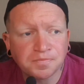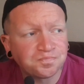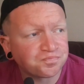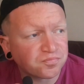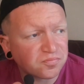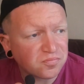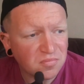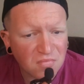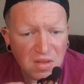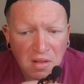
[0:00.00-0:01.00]

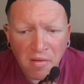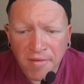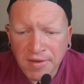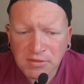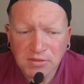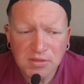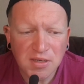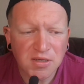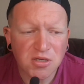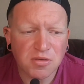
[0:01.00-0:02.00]

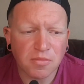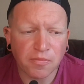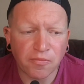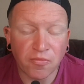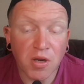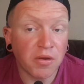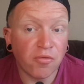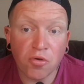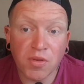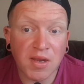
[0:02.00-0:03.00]
And it's just really
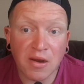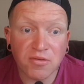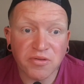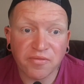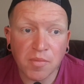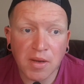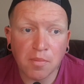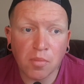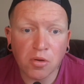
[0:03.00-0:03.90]
ruined the character for me,